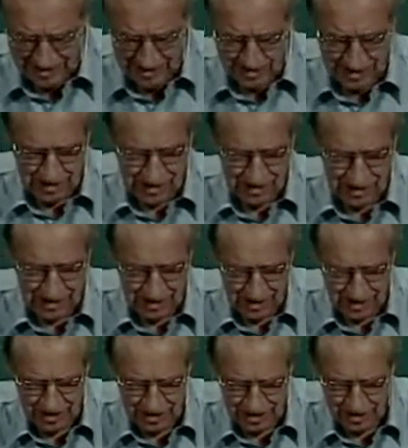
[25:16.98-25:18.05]
the
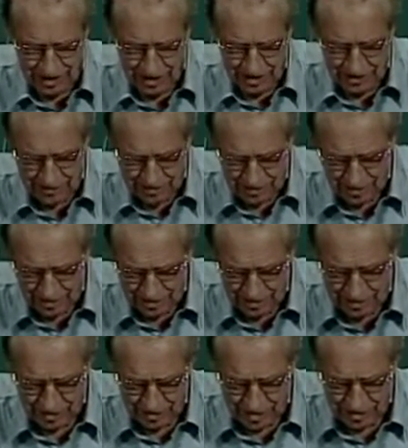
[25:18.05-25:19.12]
death of the
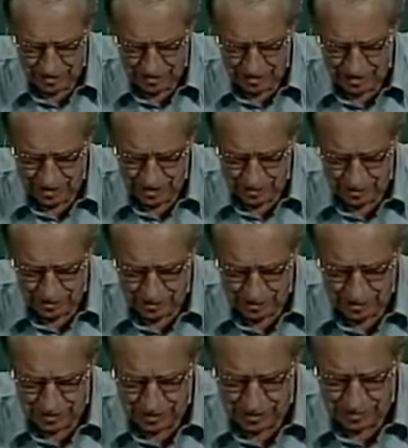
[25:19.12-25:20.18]
cross. All right,
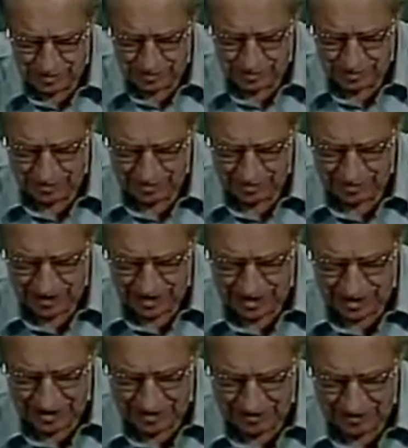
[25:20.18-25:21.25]
Romans chapter
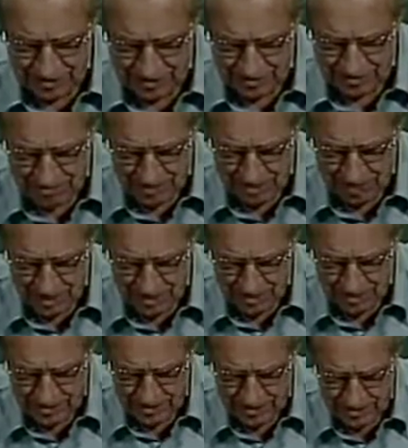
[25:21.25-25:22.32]
5,
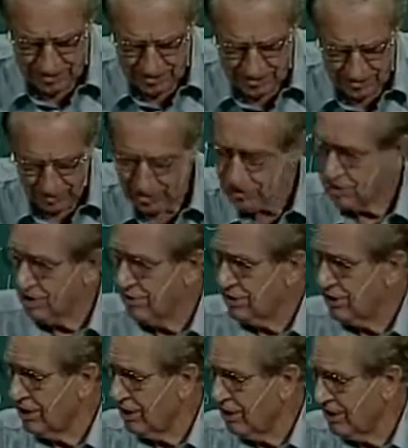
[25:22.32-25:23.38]
verse
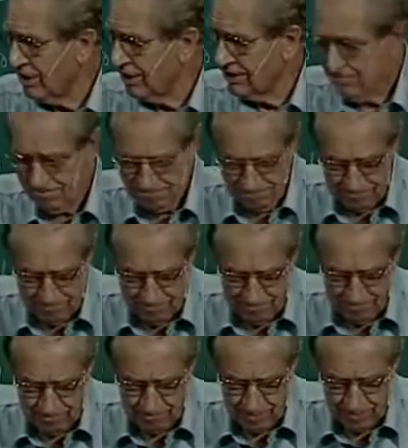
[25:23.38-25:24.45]
17, honey.
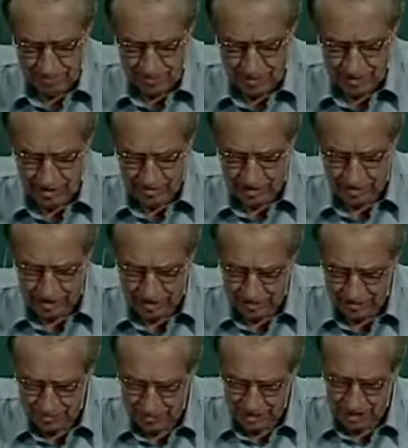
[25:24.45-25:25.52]
For
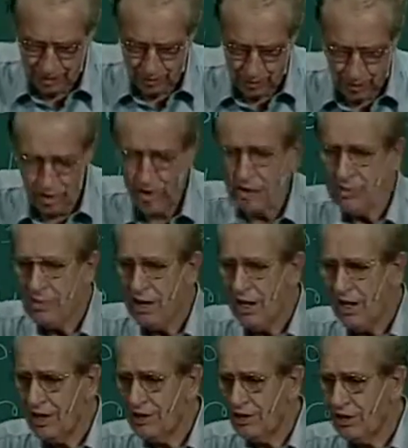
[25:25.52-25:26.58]
if by one
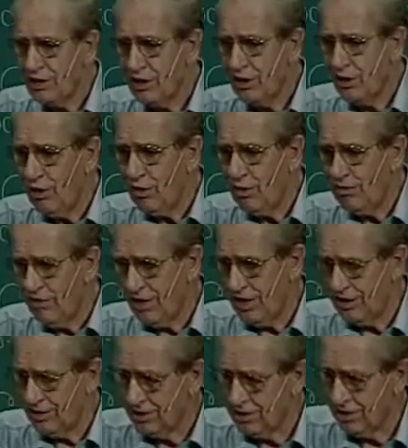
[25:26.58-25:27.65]
man's
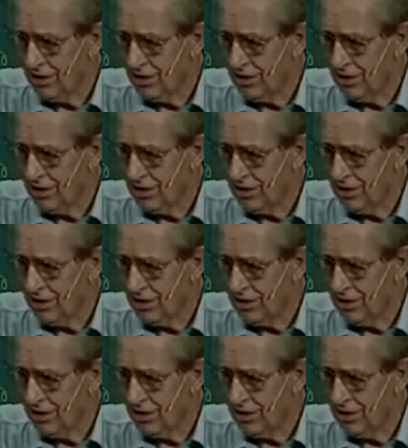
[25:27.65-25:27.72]
offense,